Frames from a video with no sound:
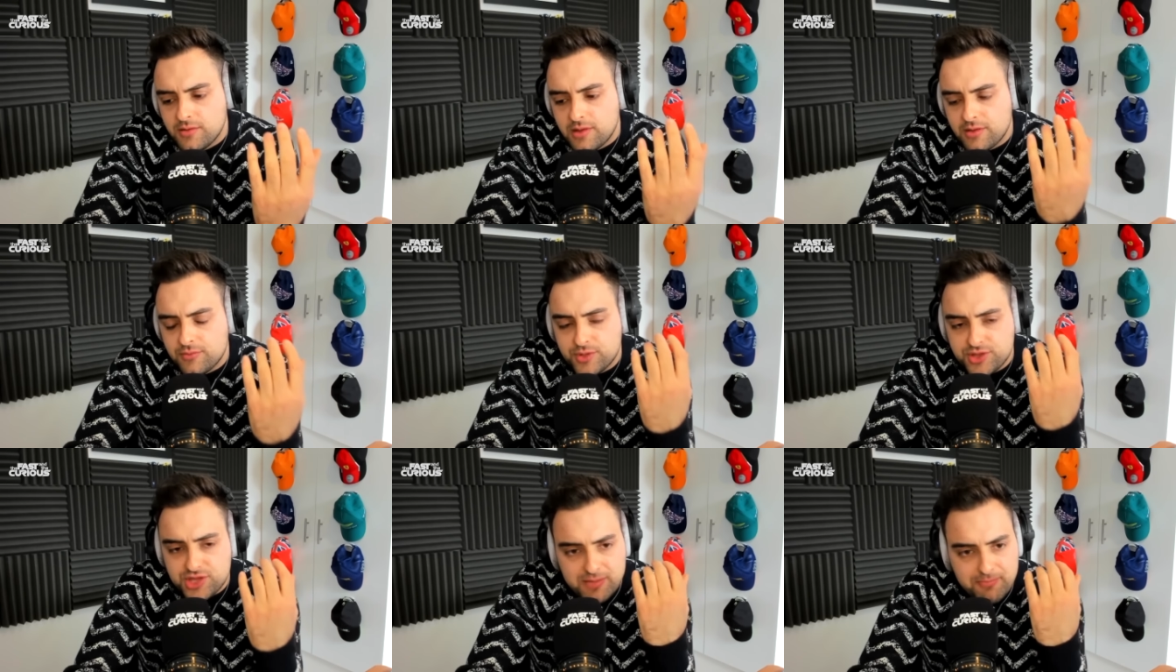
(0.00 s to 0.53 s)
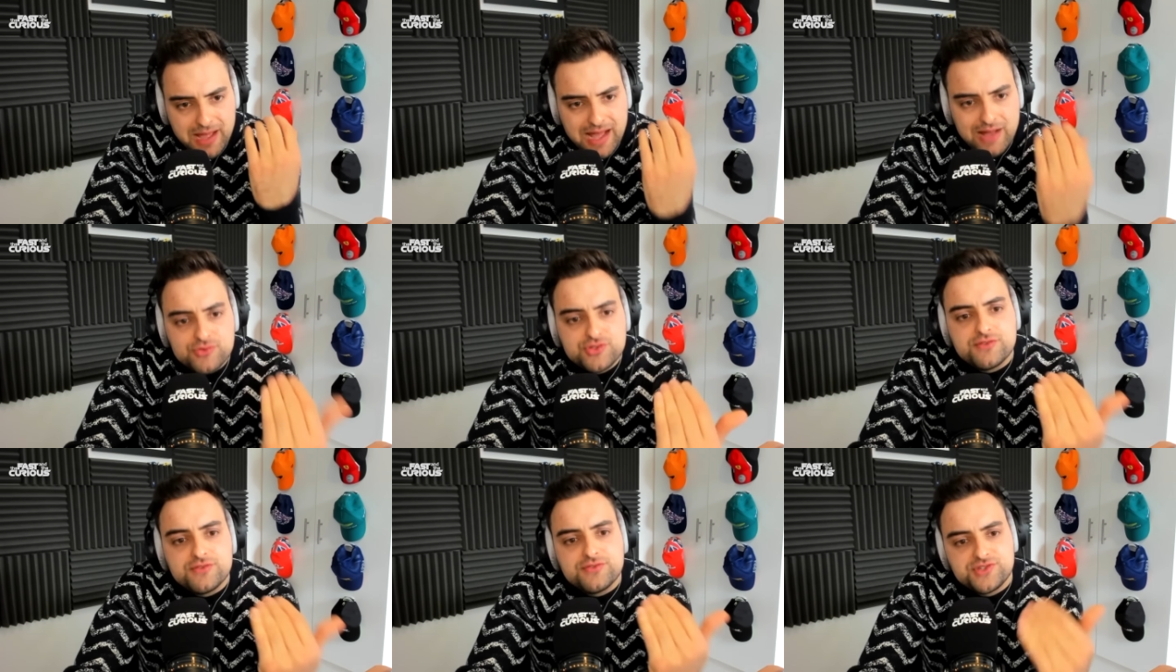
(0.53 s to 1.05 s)
with the
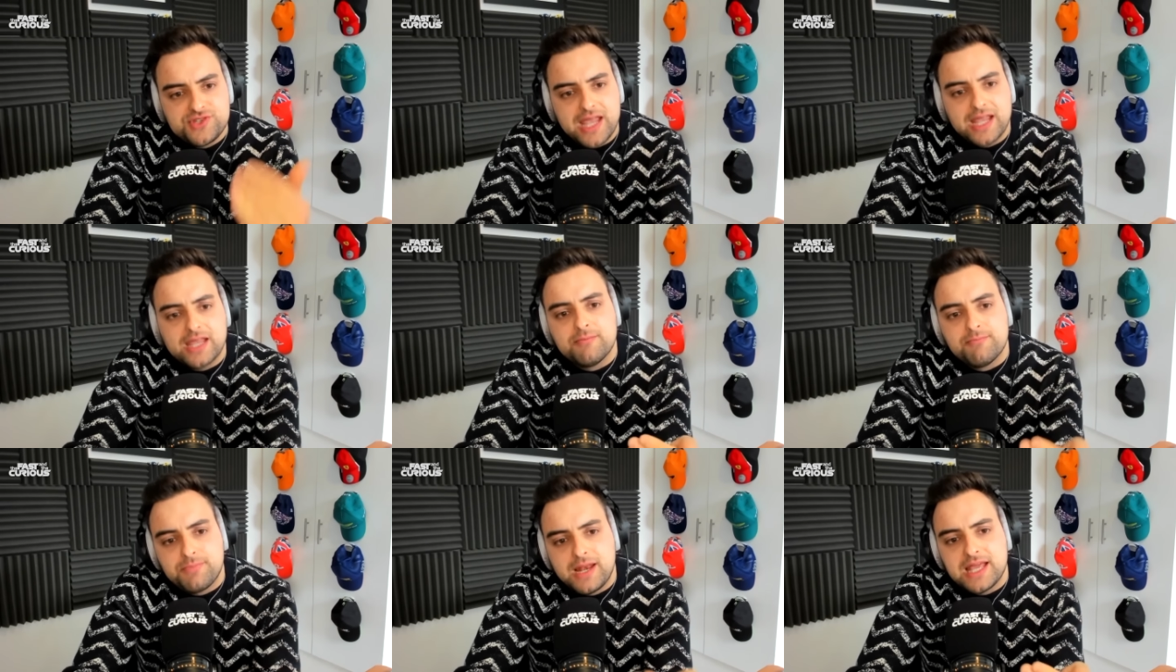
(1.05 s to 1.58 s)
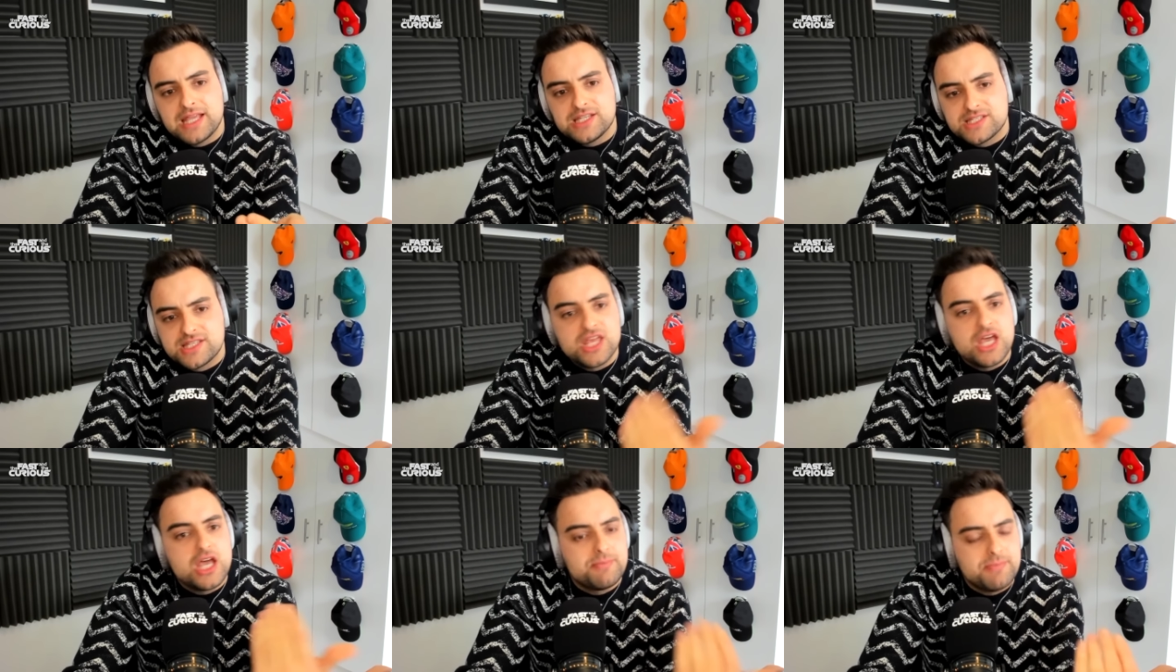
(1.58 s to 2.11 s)
amount of second place,
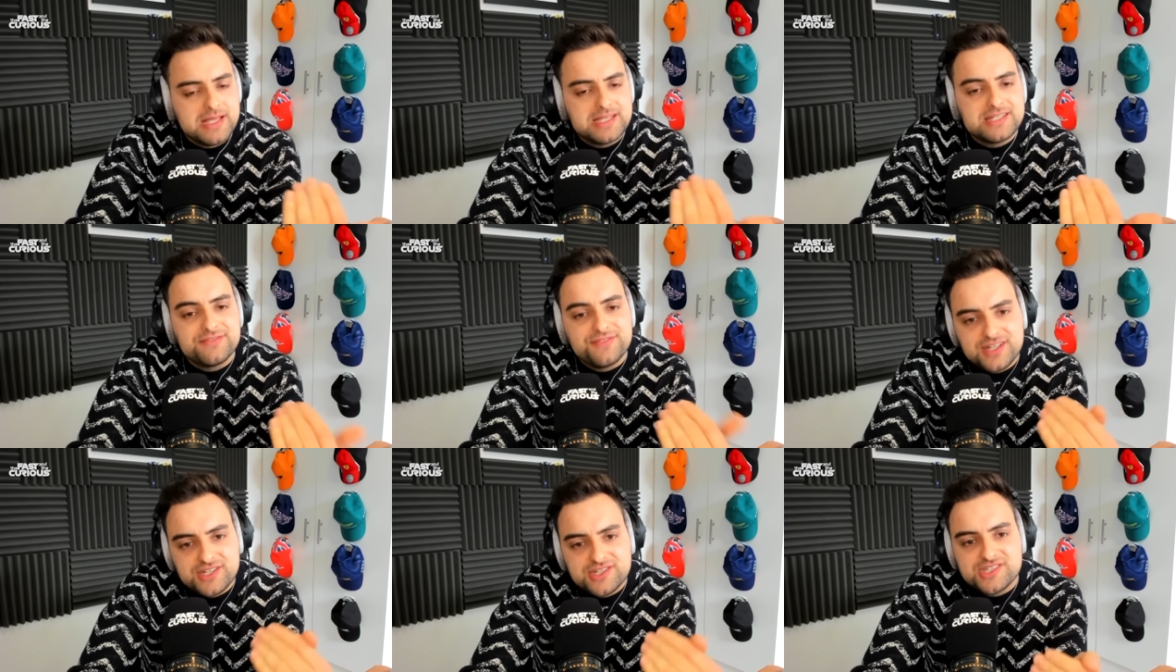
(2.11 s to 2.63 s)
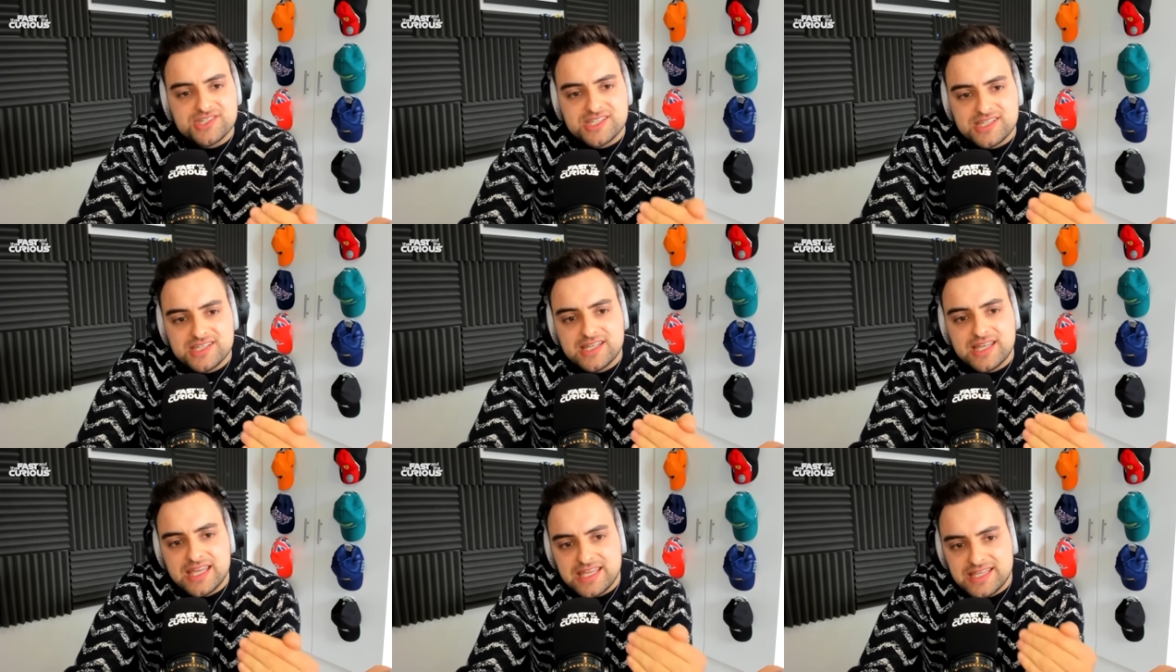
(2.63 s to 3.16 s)
third place finishes
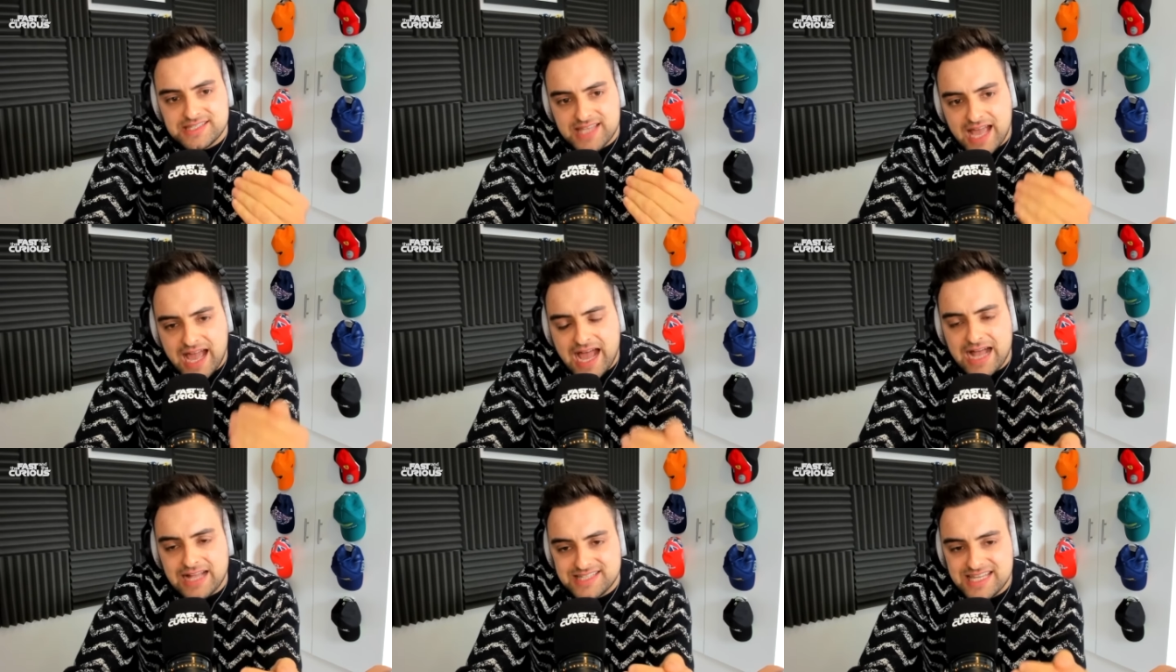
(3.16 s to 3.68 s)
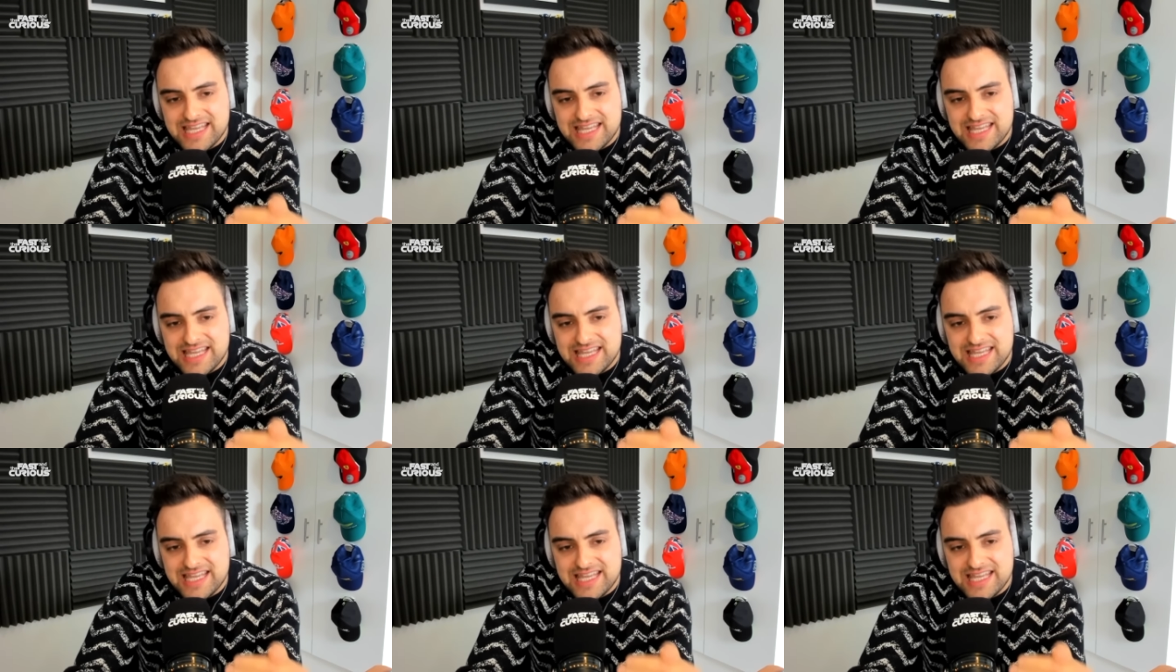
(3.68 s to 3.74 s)
he, he's had,